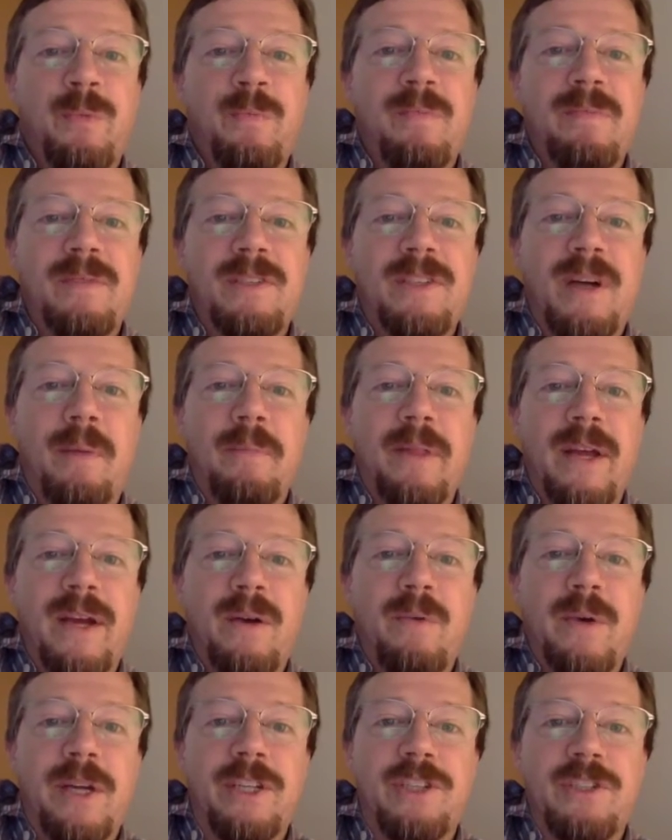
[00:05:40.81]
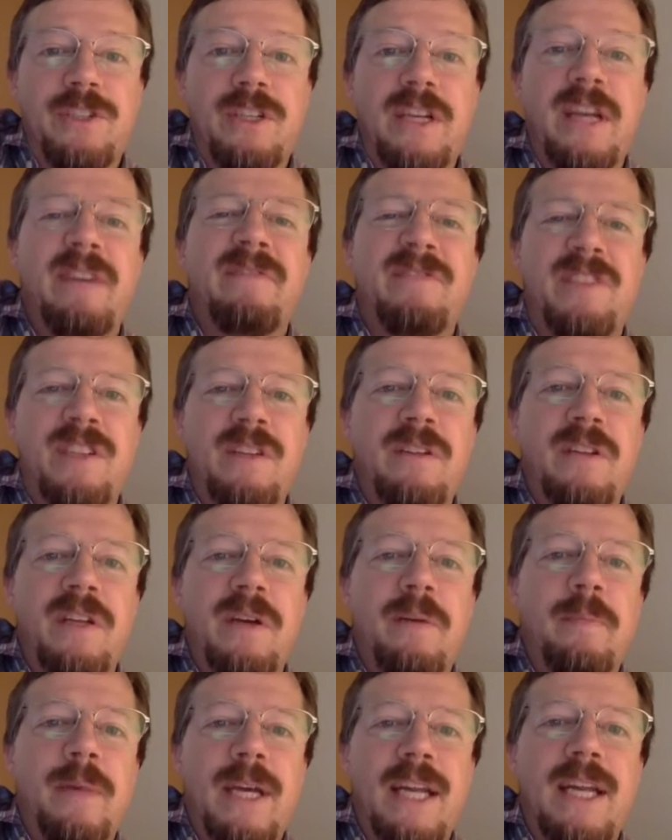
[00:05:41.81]
something which gives the
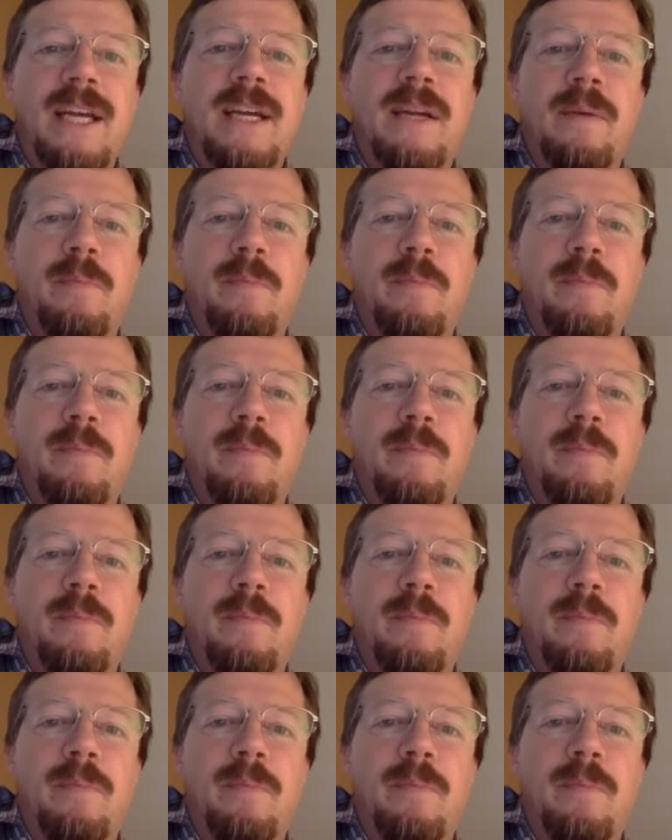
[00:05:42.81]
immediate